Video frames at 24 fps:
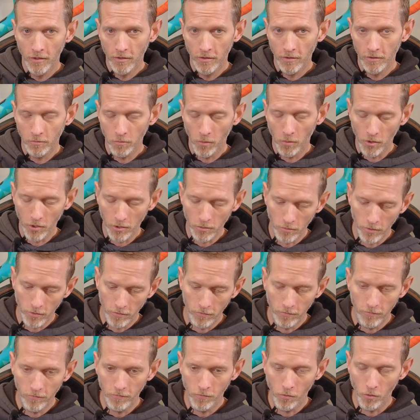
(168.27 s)
smaller one
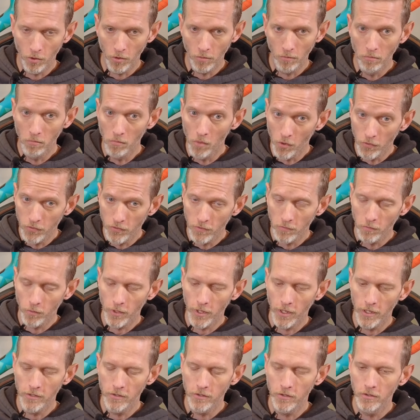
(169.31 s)
for most of what
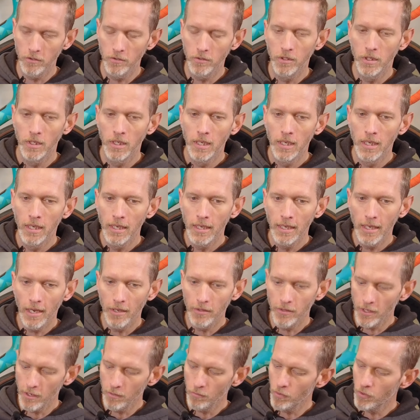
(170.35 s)
I do.
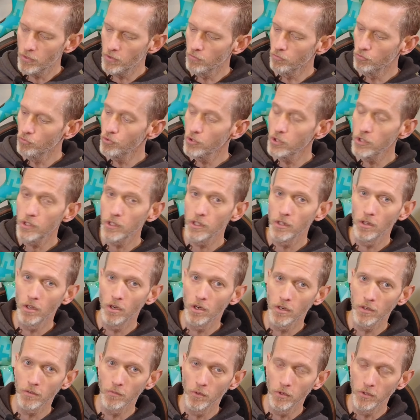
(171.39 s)
And then with the really
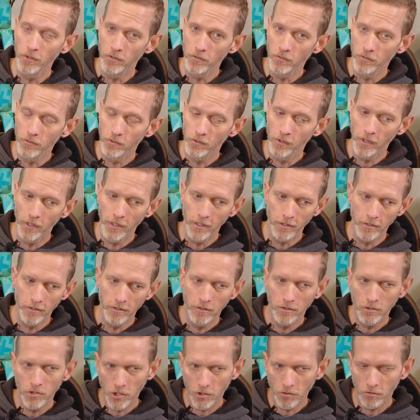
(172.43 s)
long ones, like
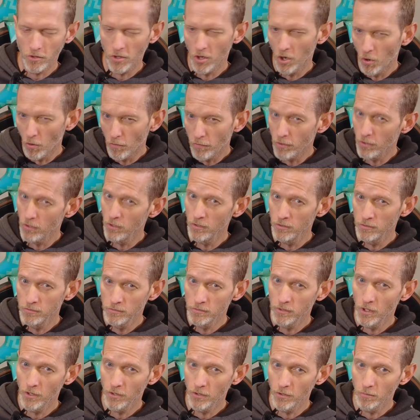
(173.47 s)
generally over
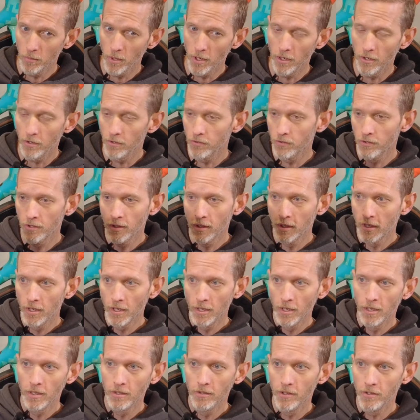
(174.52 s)
100 miles,
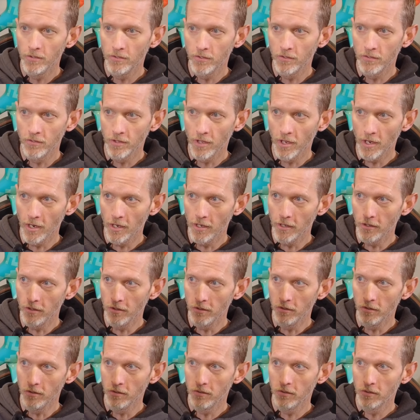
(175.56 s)
this is the guy I
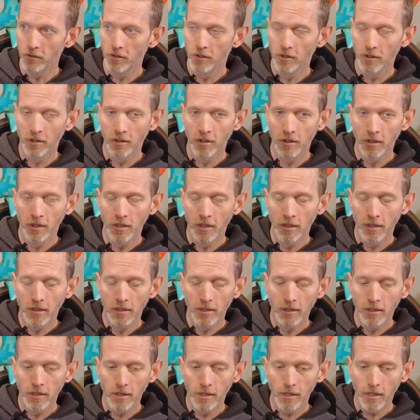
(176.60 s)
use.
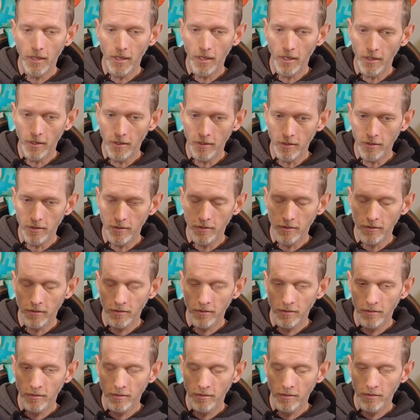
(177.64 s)
And
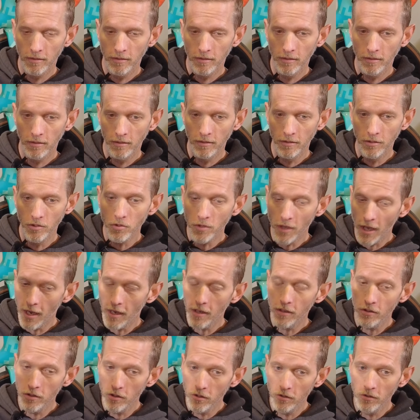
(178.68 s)
you
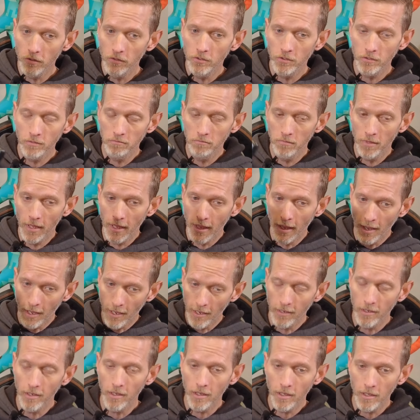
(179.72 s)
can use
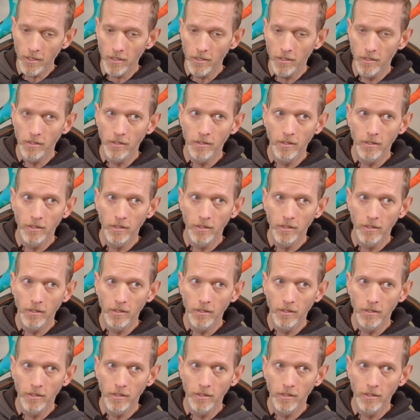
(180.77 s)
any